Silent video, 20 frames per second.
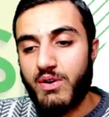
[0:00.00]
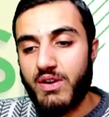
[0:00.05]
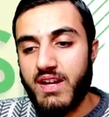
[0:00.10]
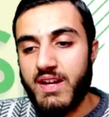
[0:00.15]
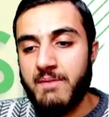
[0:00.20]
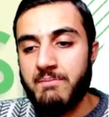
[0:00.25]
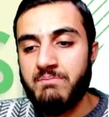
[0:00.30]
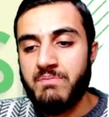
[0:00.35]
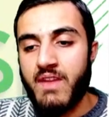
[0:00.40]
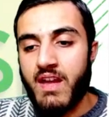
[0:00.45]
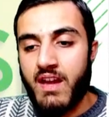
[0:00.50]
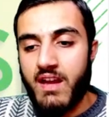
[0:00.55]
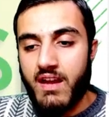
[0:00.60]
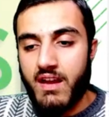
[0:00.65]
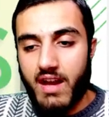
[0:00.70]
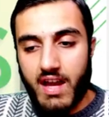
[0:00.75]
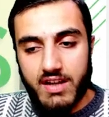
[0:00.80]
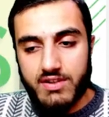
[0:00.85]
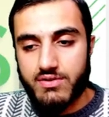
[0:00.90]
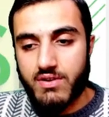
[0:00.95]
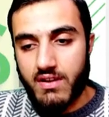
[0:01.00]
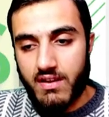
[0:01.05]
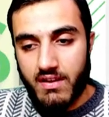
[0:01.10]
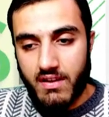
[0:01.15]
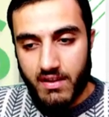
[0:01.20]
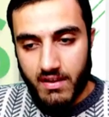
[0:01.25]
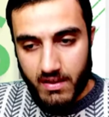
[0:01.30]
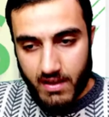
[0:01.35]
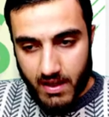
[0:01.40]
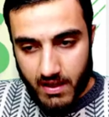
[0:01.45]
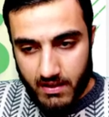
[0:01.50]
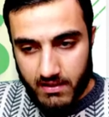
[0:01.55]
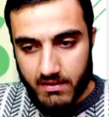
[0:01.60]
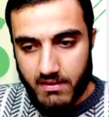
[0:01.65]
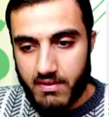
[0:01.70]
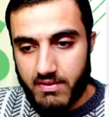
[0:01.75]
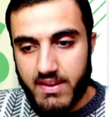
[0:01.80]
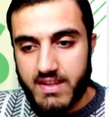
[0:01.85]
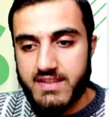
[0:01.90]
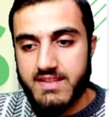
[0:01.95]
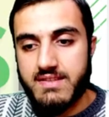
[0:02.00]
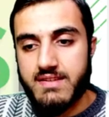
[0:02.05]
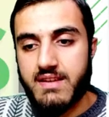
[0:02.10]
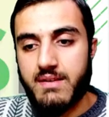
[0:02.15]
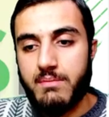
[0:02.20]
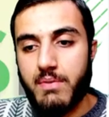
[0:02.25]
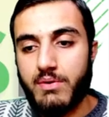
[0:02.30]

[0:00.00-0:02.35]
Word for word: Okay Actually, uh, this uh,